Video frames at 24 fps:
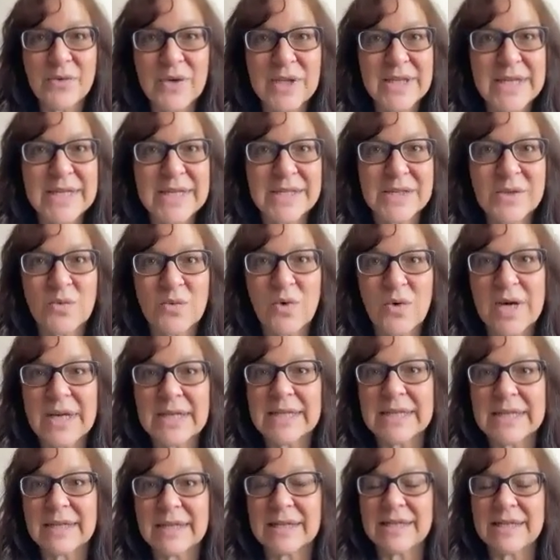with this and
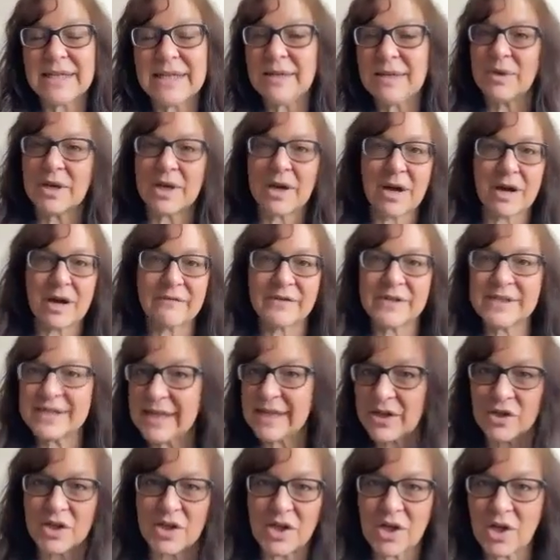want to keep the
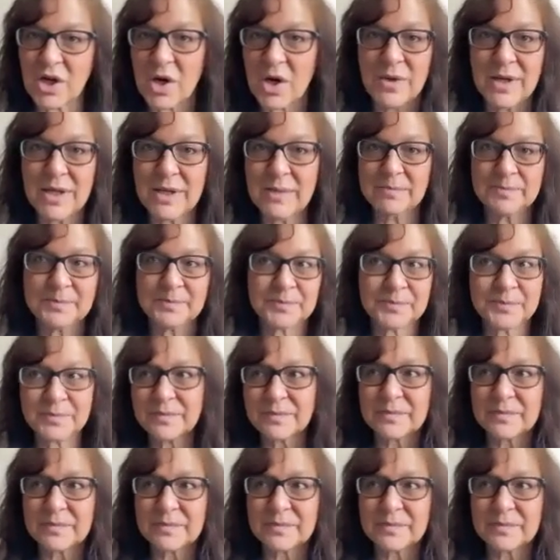conversation going,